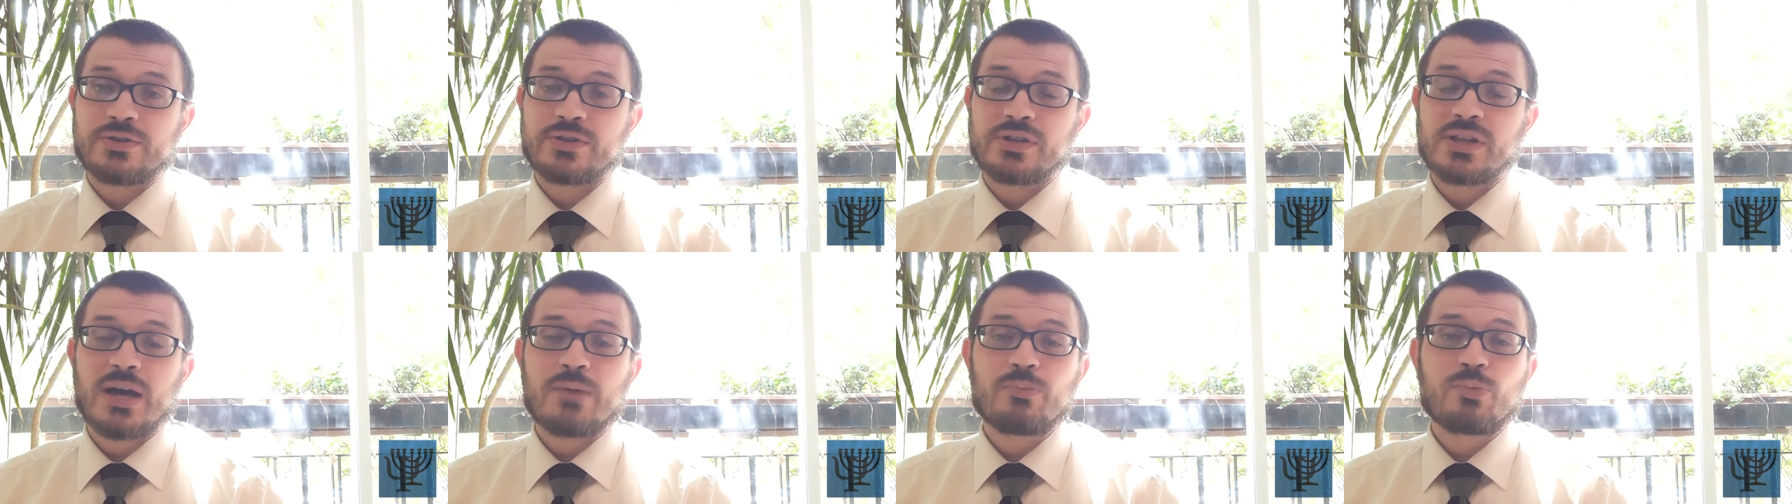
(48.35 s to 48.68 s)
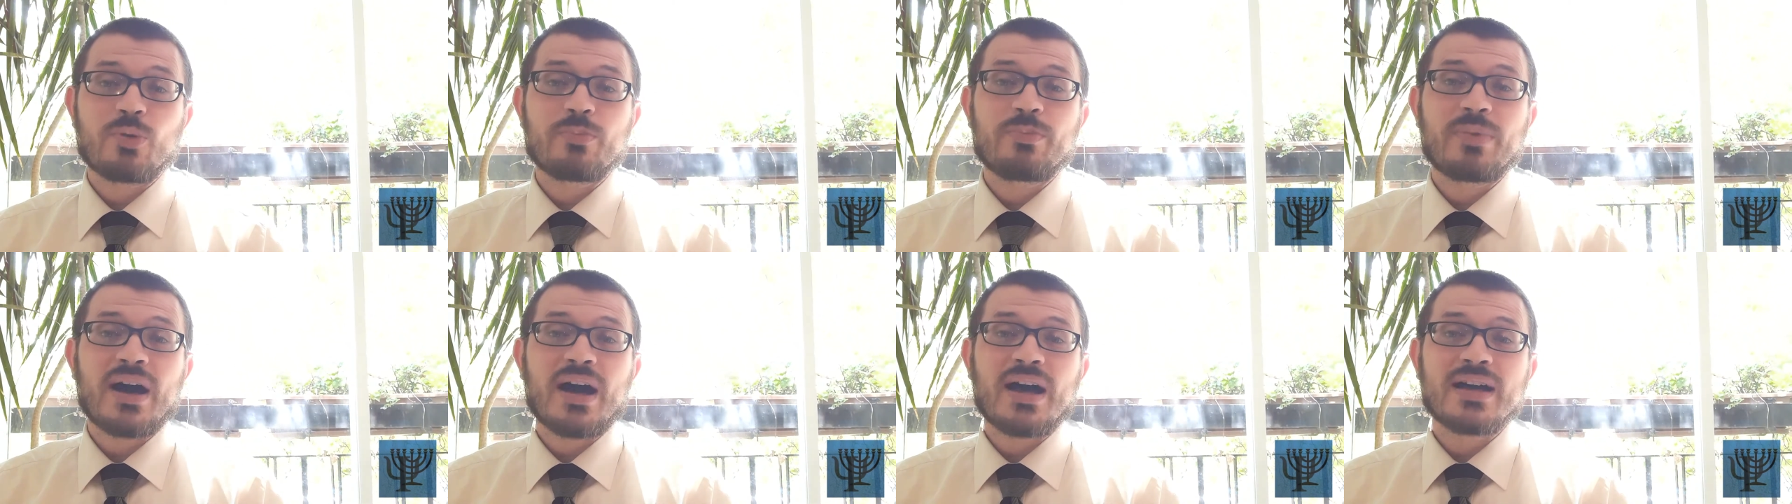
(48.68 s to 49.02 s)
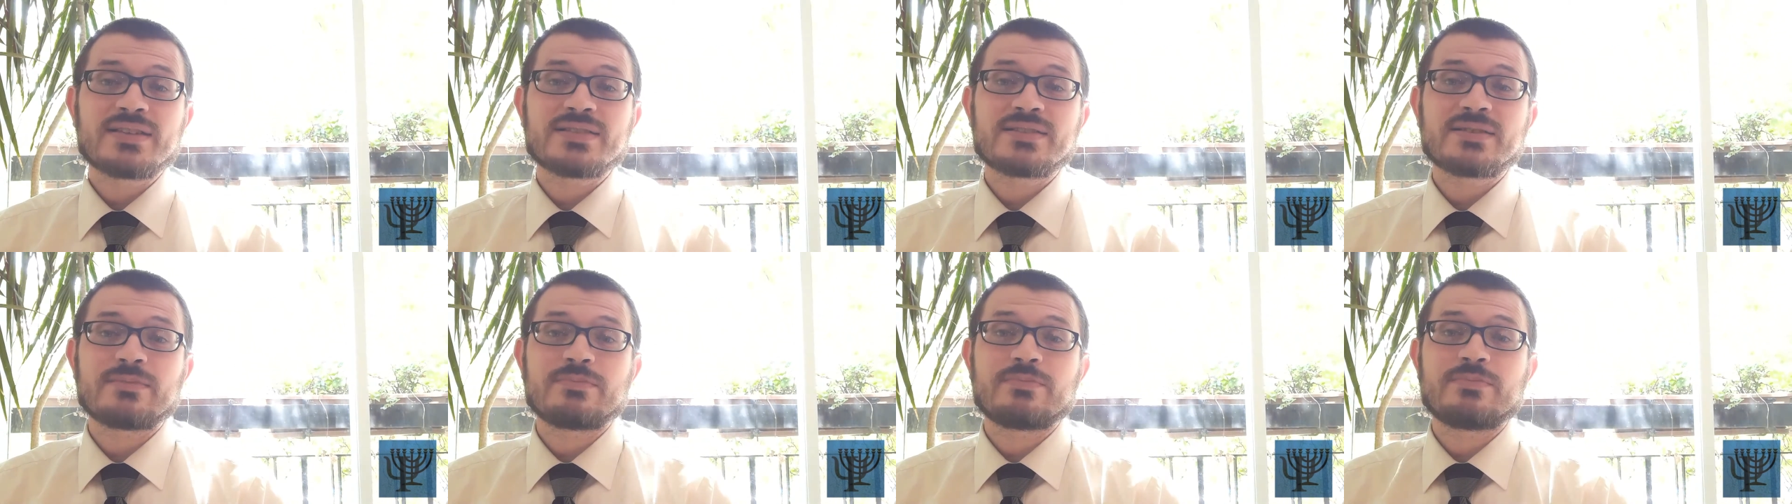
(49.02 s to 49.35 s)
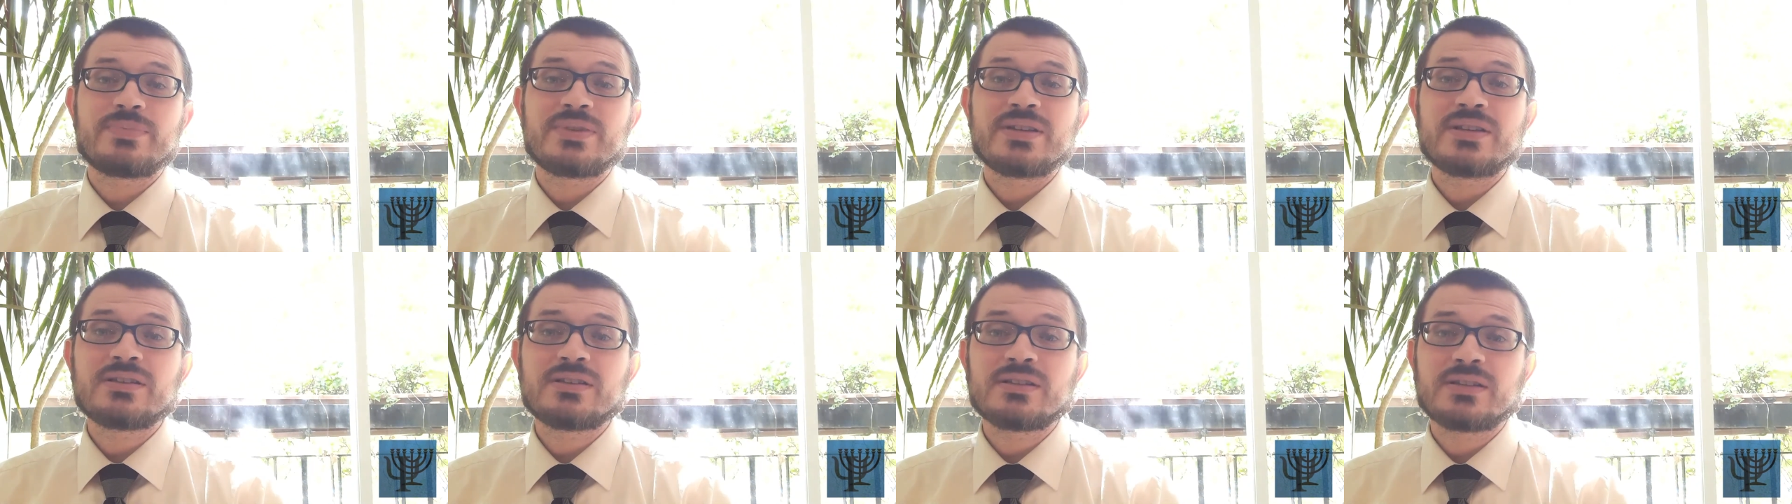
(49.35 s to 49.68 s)
a lot more
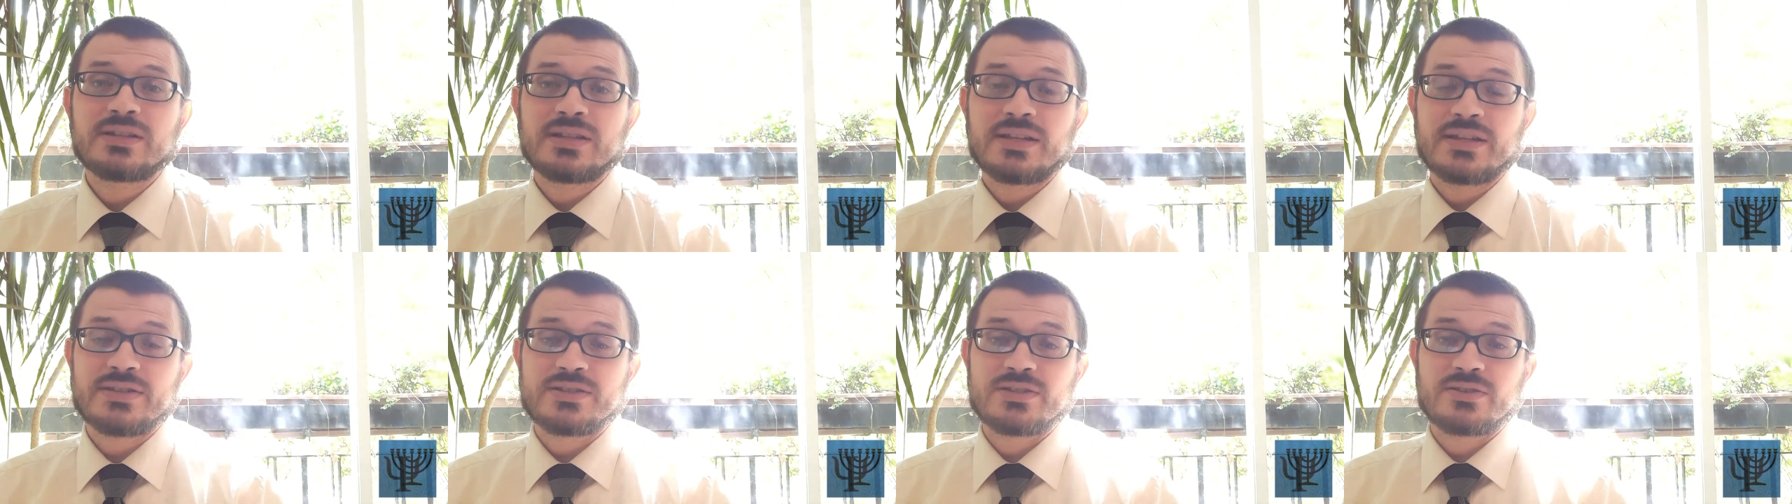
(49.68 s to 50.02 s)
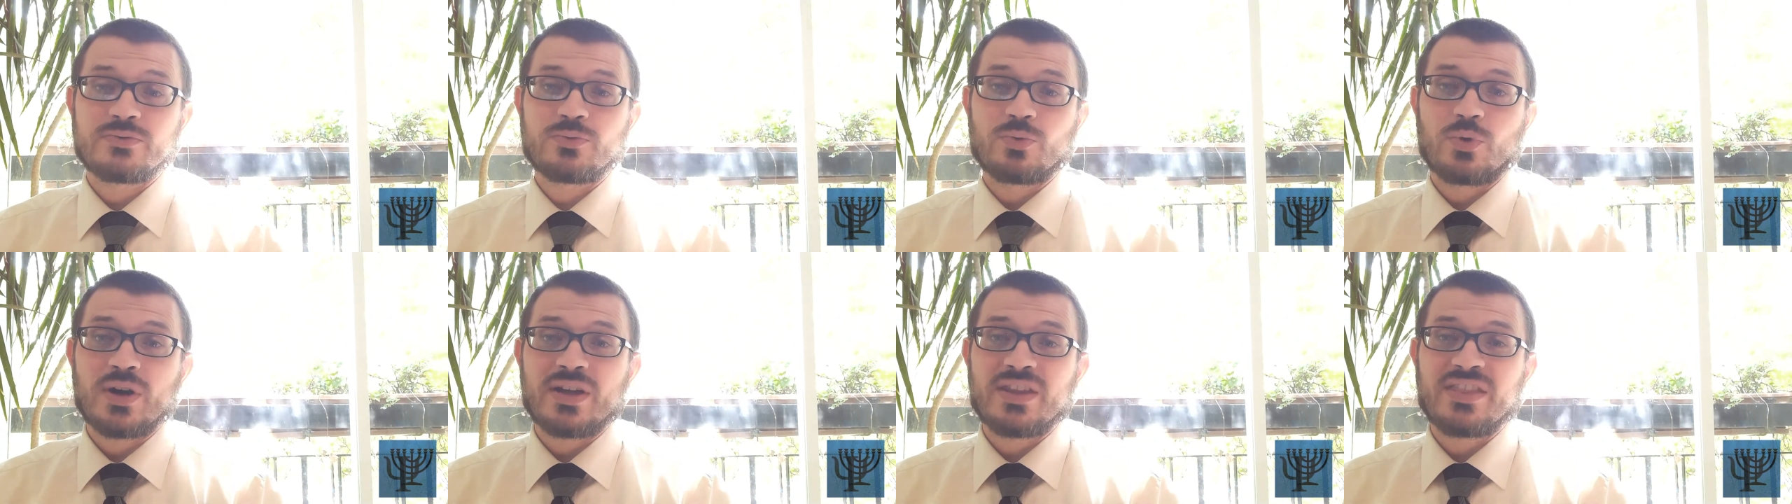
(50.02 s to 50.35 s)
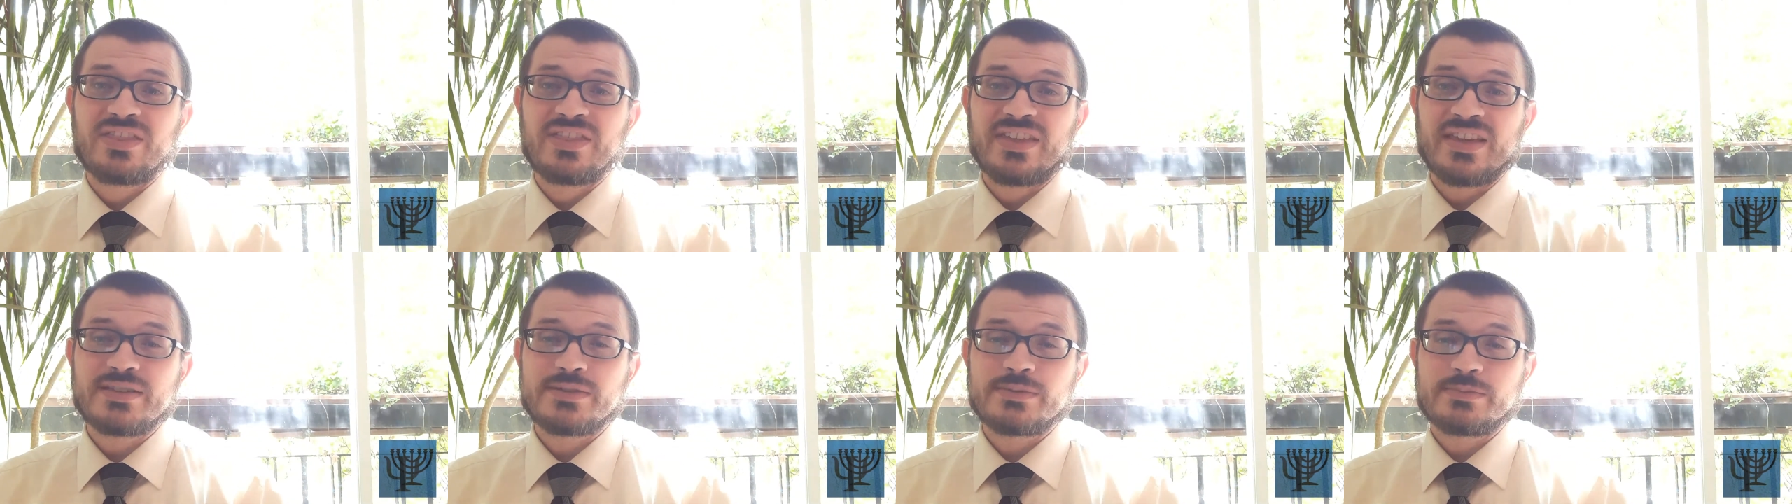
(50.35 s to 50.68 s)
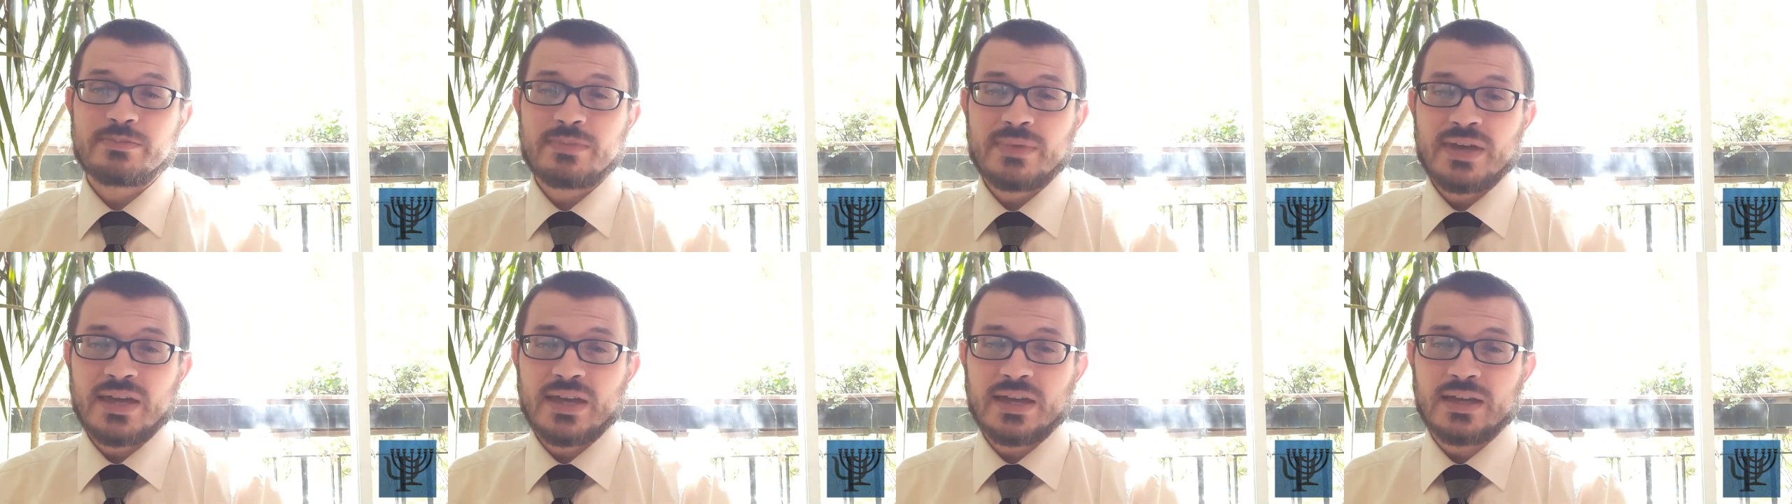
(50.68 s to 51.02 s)
possibilities of what things
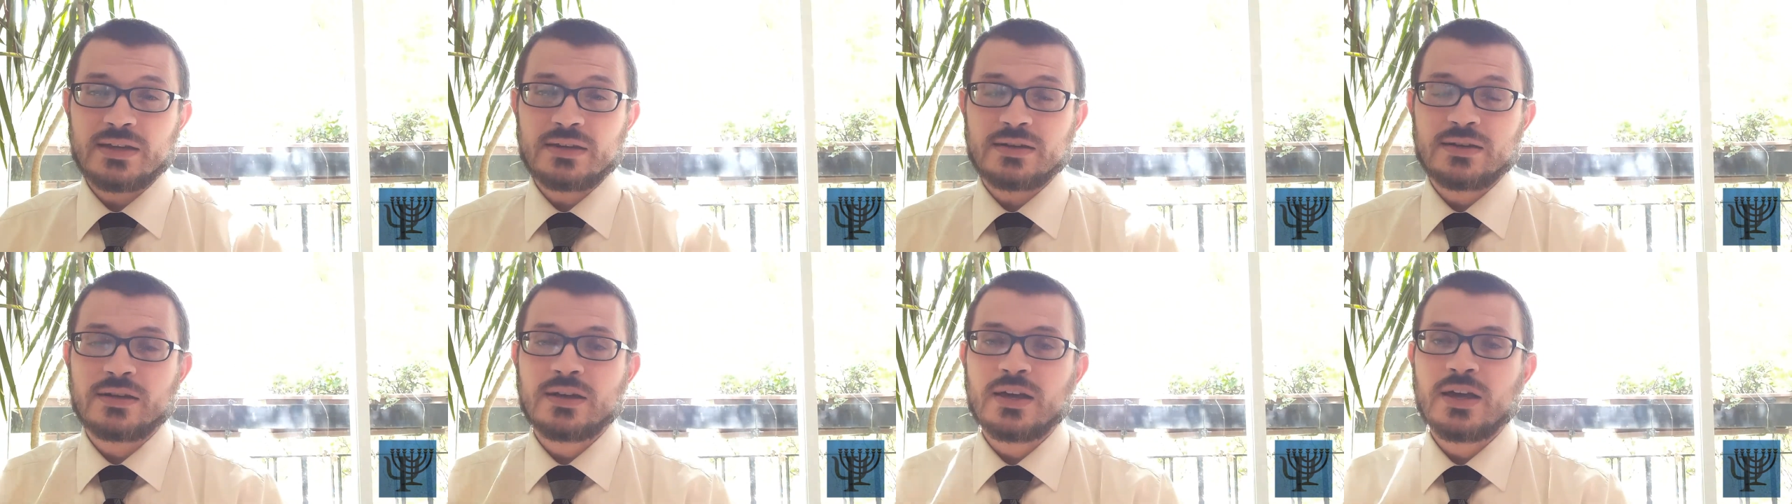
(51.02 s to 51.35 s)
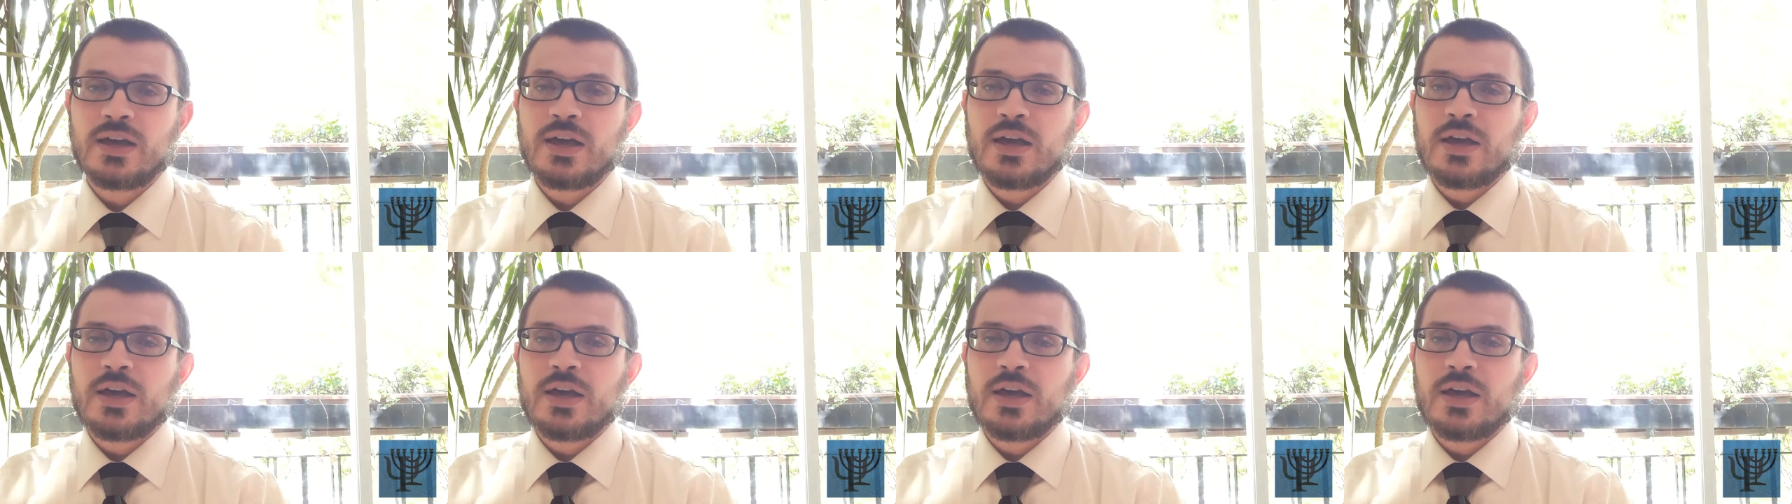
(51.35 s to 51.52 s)
mean.